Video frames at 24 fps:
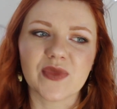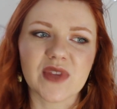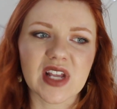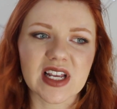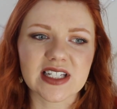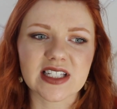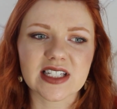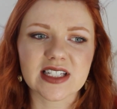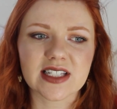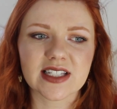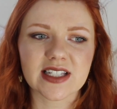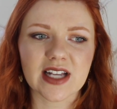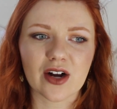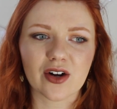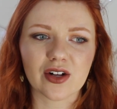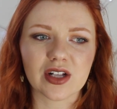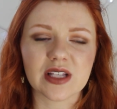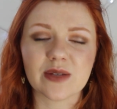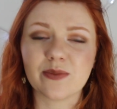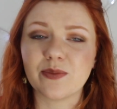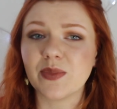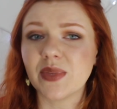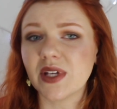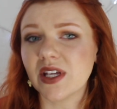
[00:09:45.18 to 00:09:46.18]

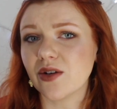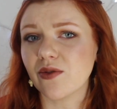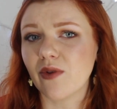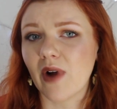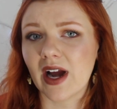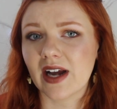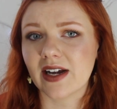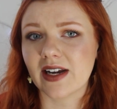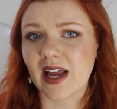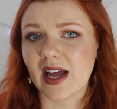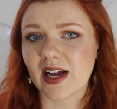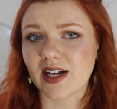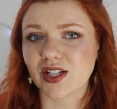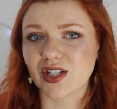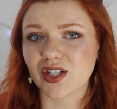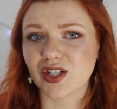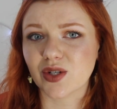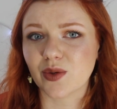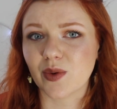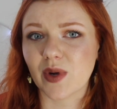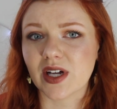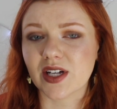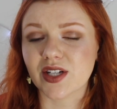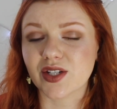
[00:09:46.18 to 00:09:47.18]
necessarily be right next
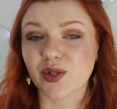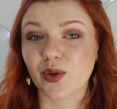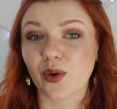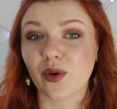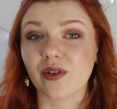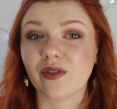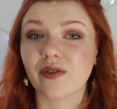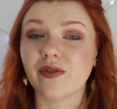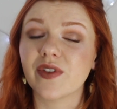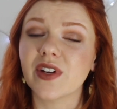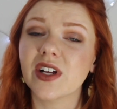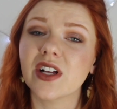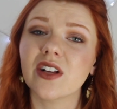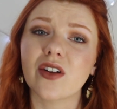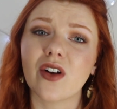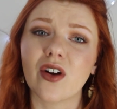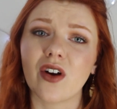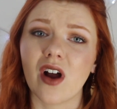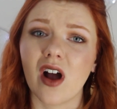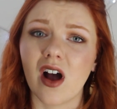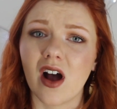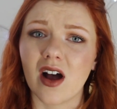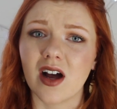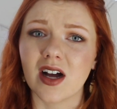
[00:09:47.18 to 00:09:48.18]
to us or feel
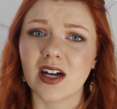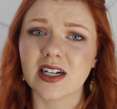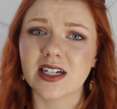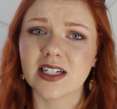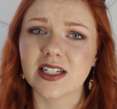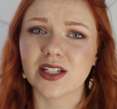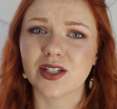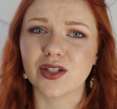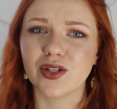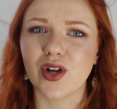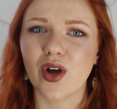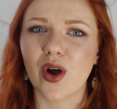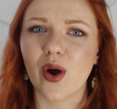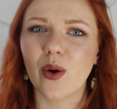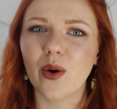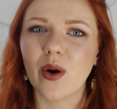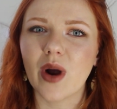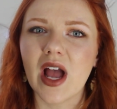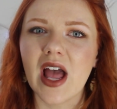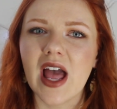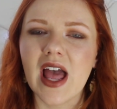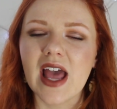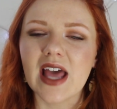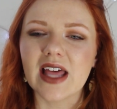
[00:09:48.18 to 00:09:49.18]
our hugs.
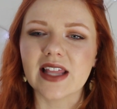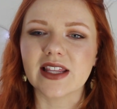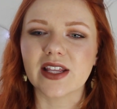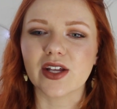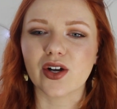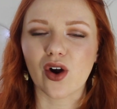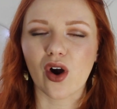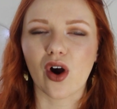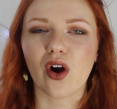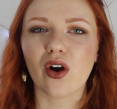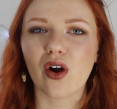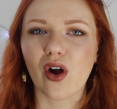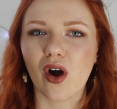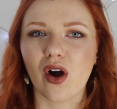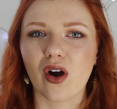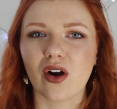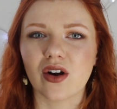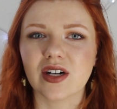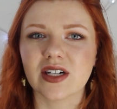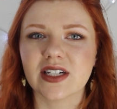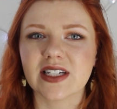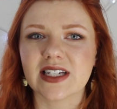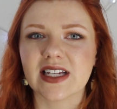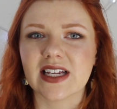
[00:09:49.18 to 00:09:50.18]
Know that our
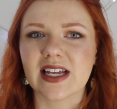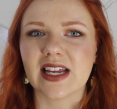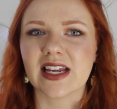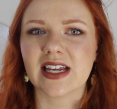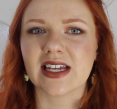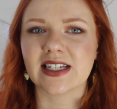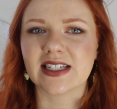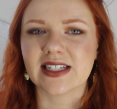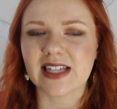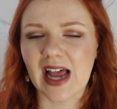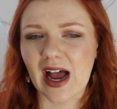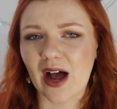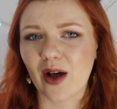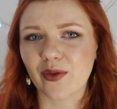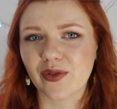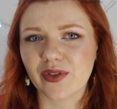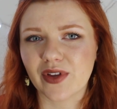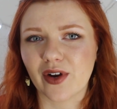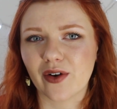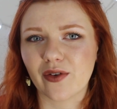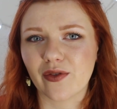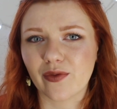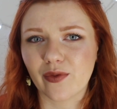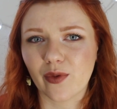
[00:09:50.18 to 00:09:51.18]
heart is out
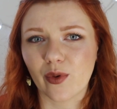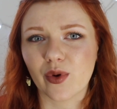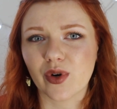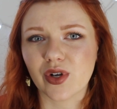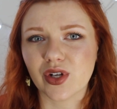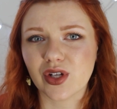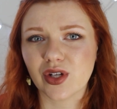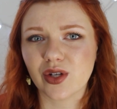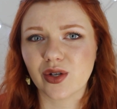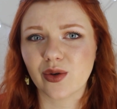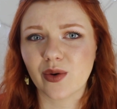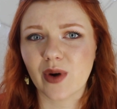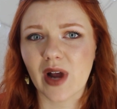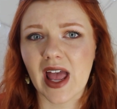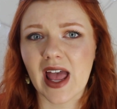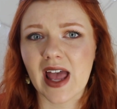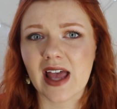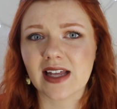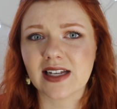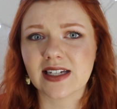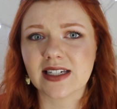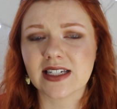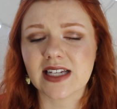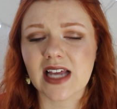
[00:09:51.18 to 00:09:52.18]
there for you,
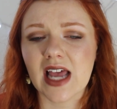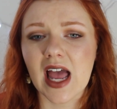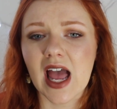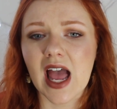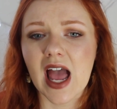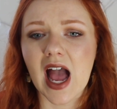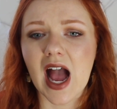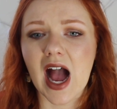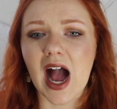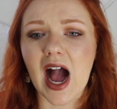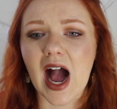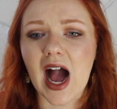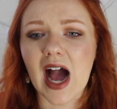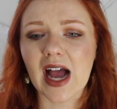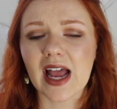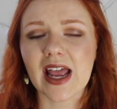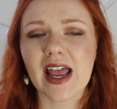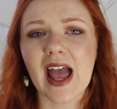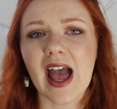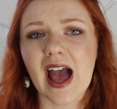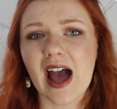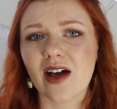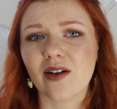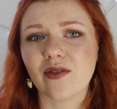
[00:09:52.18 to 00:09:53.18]
and I
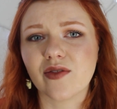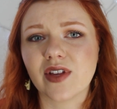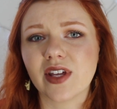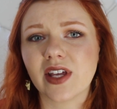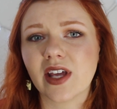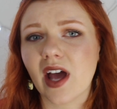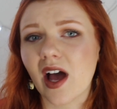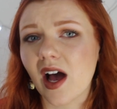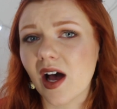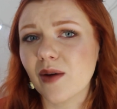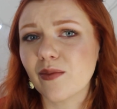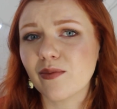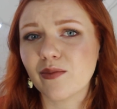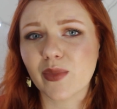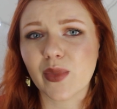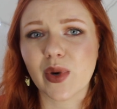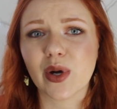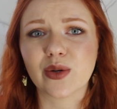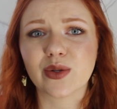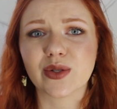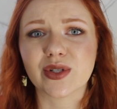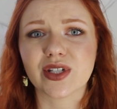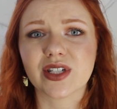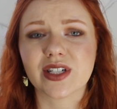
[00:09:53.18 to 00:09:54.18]
have the
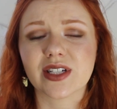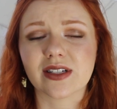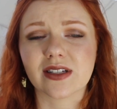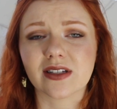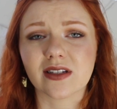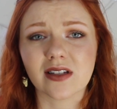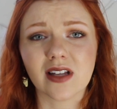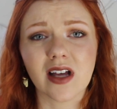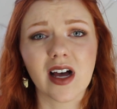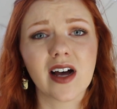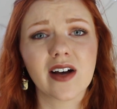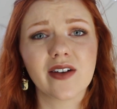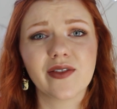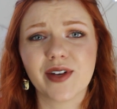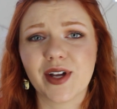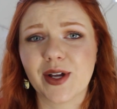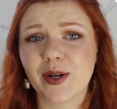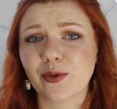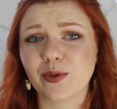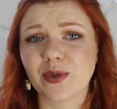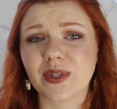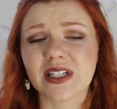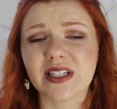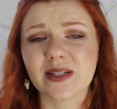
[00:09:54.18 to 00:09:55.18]
utmost love
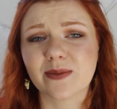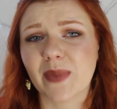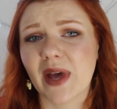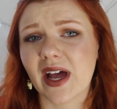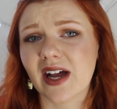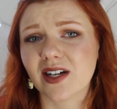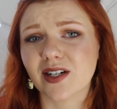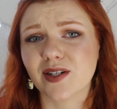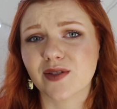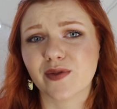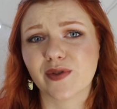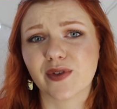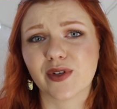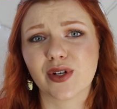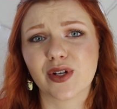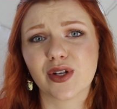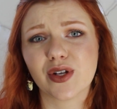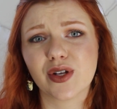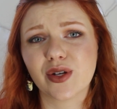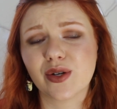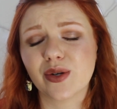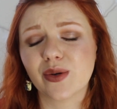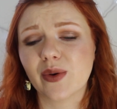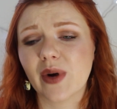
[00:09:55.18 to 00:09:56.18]
and respect for
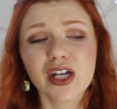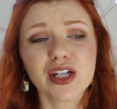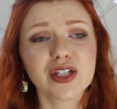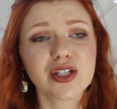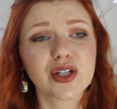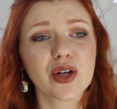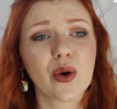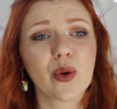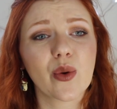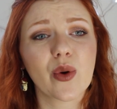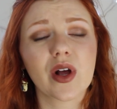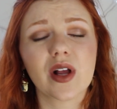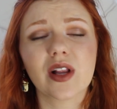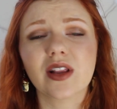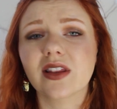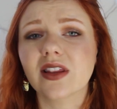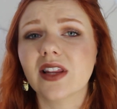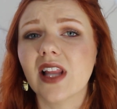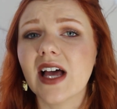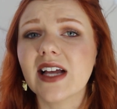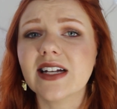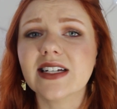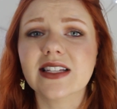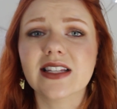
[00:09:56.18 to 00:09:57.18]
you. So
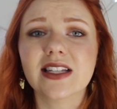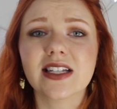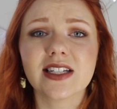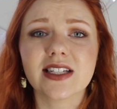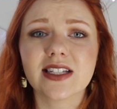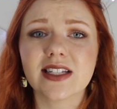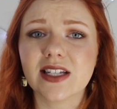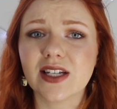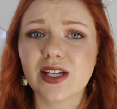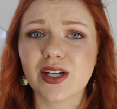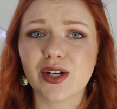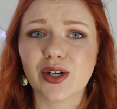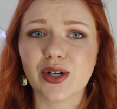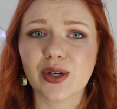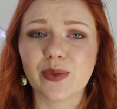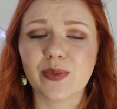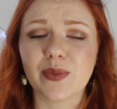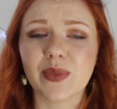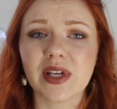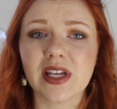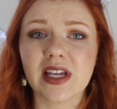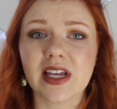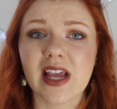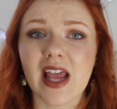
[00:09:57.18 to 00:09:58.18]
let this year
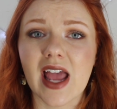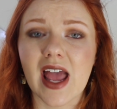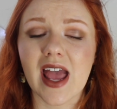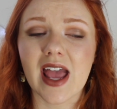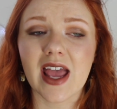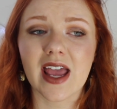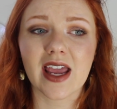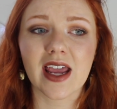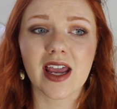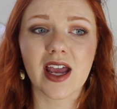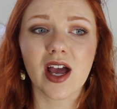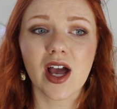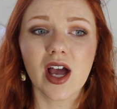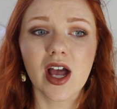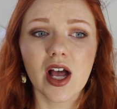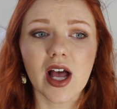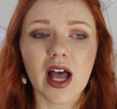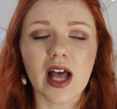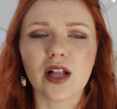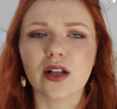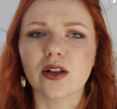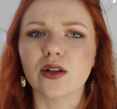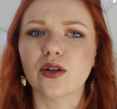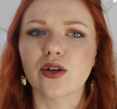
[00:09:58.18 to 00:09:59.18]
be a
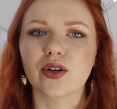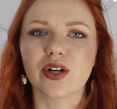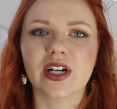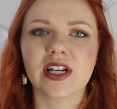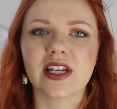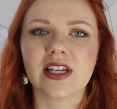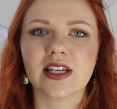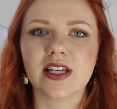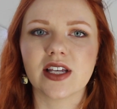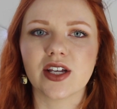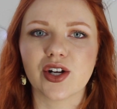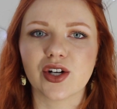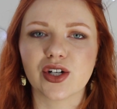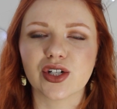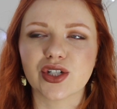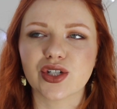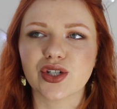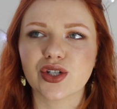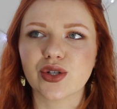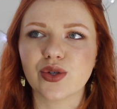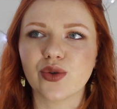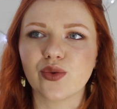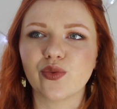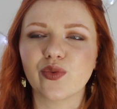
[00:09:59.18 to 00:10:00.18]
learning year
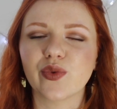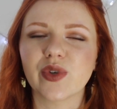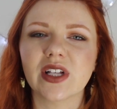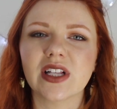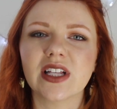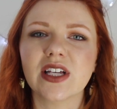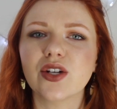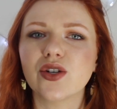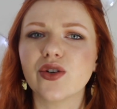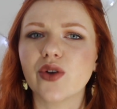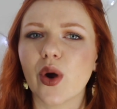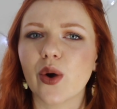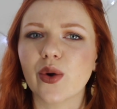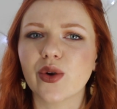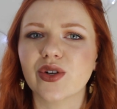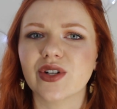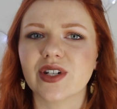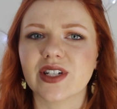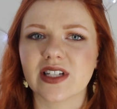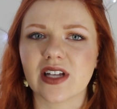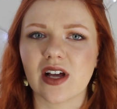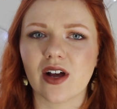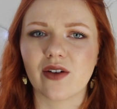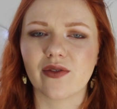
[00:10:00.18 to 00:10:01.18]
to really know
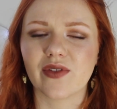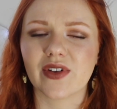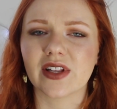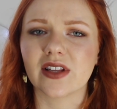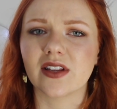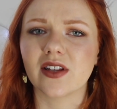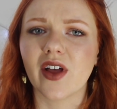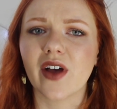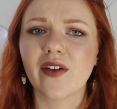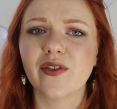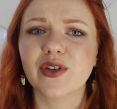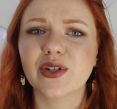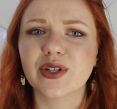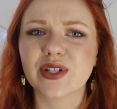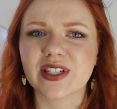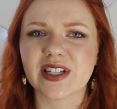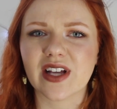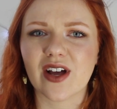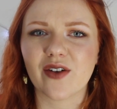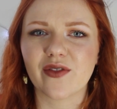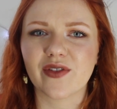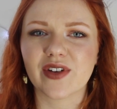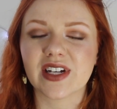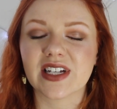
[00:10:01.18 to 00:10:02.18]
yourself and love
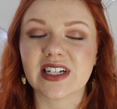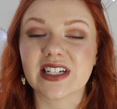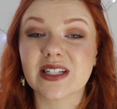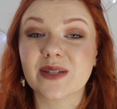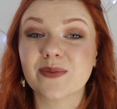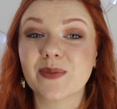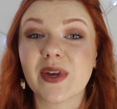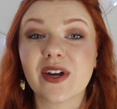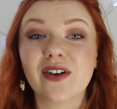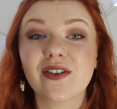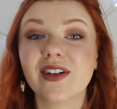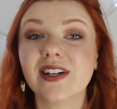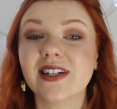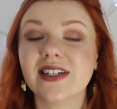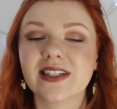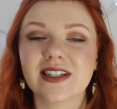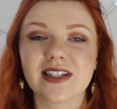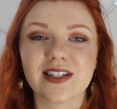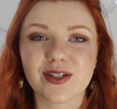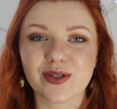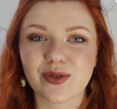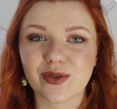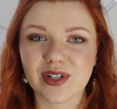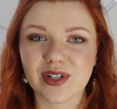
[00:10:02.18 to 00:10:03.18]
yourself and experience this